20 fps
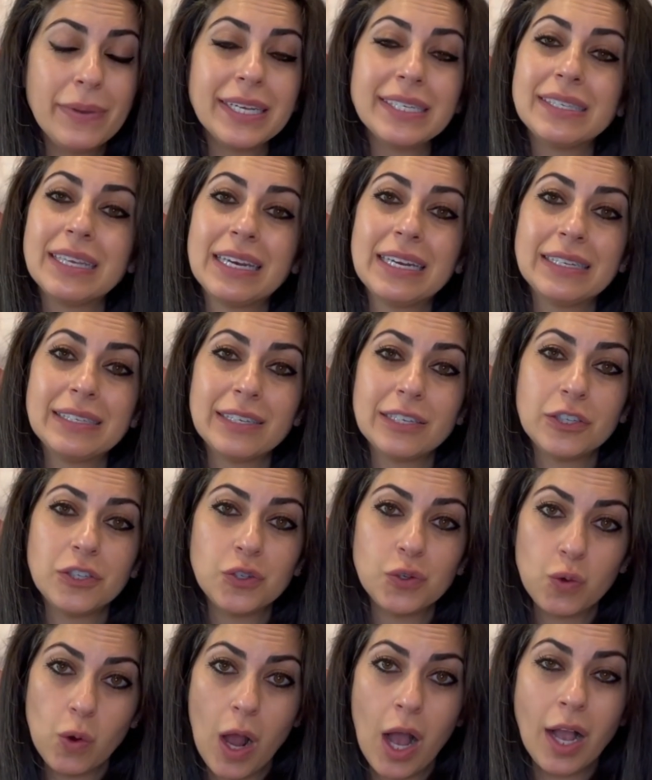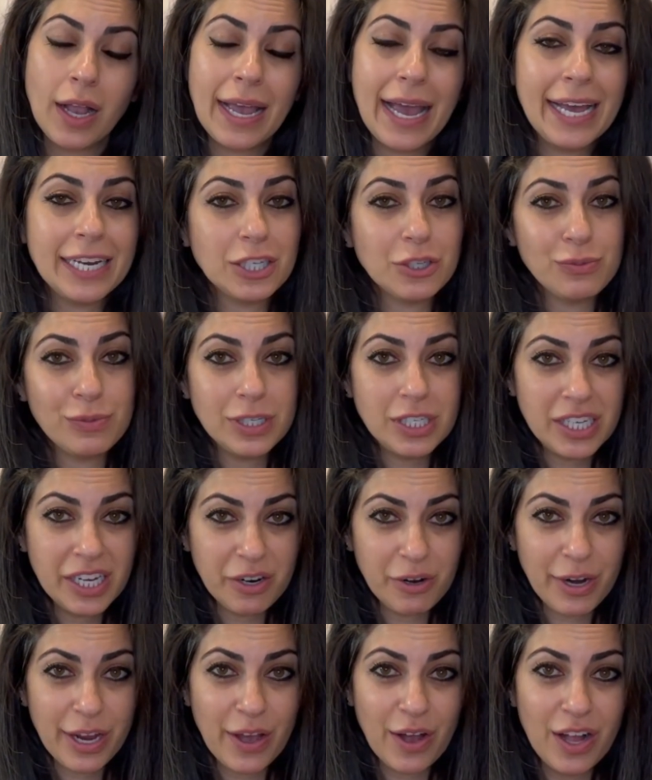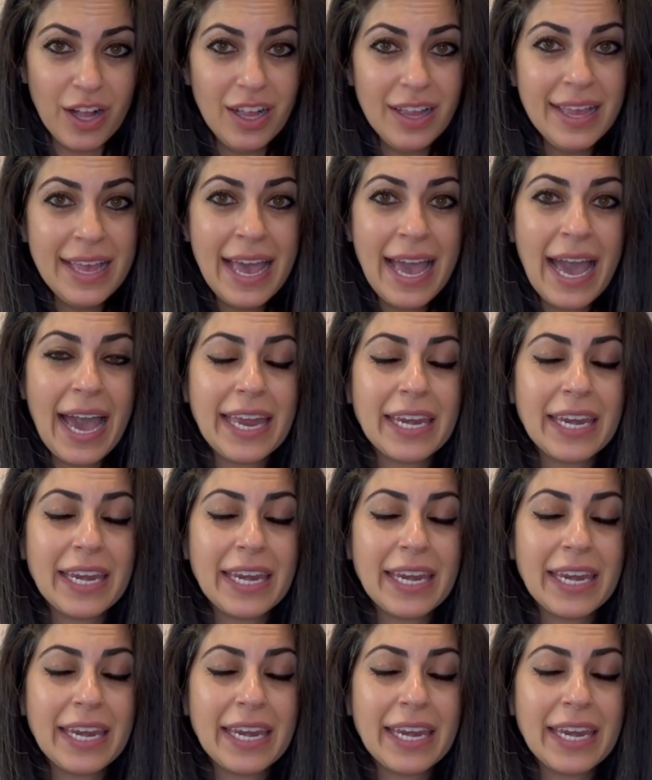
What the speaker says: because it is a strong etch material,